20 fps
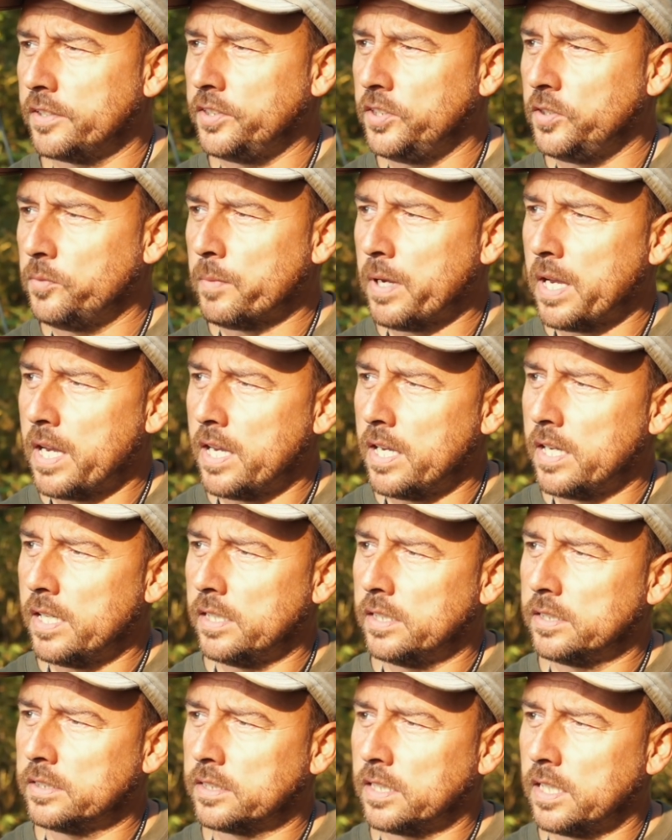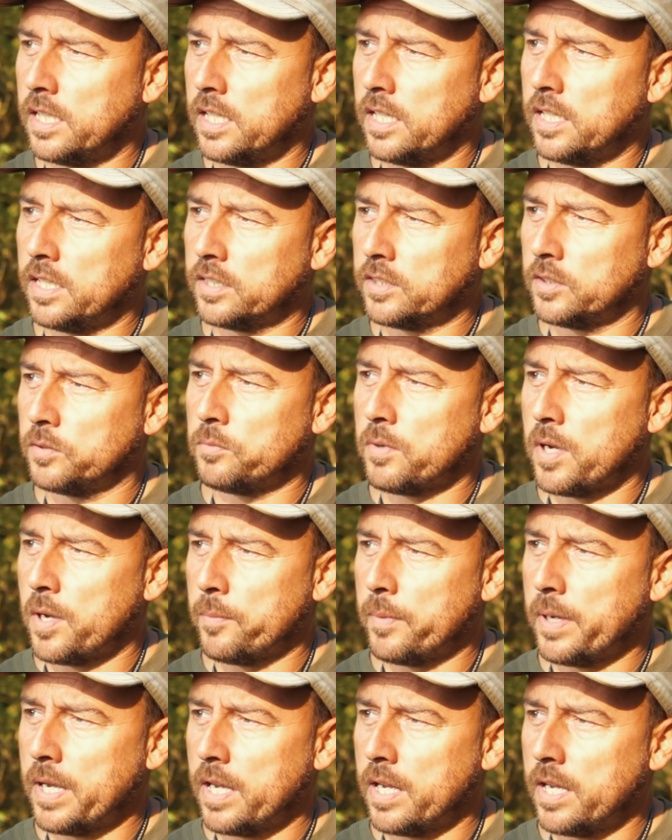In the part we're fishing, they are not
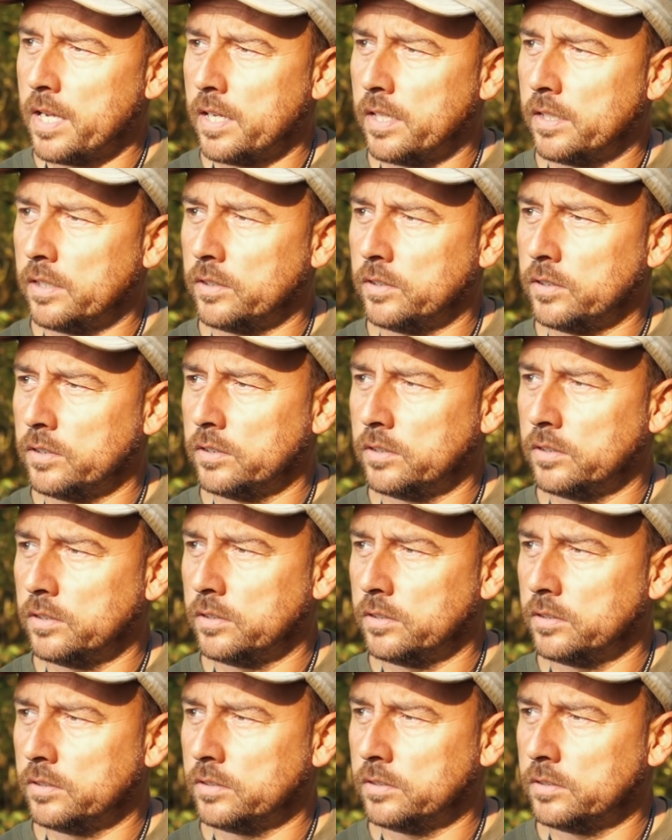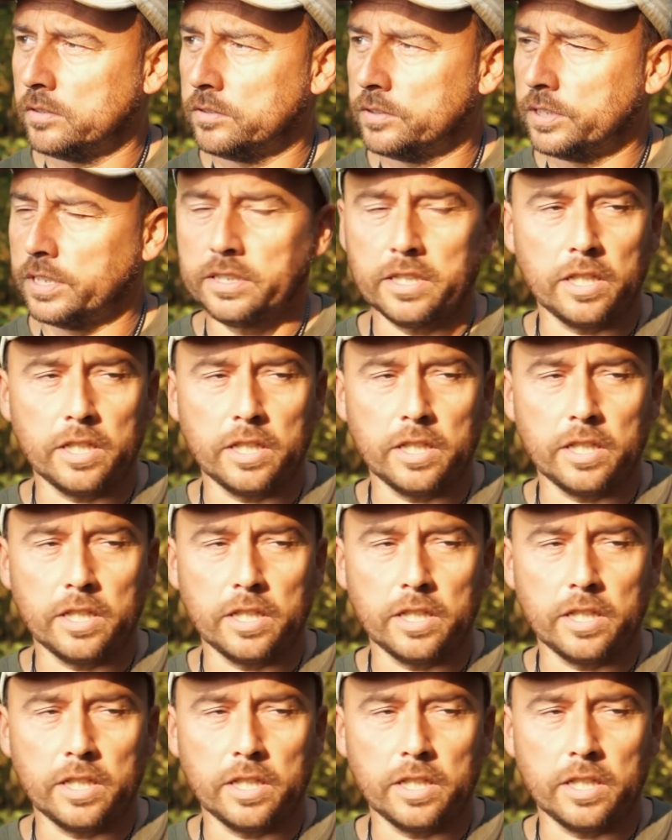just grass, even snags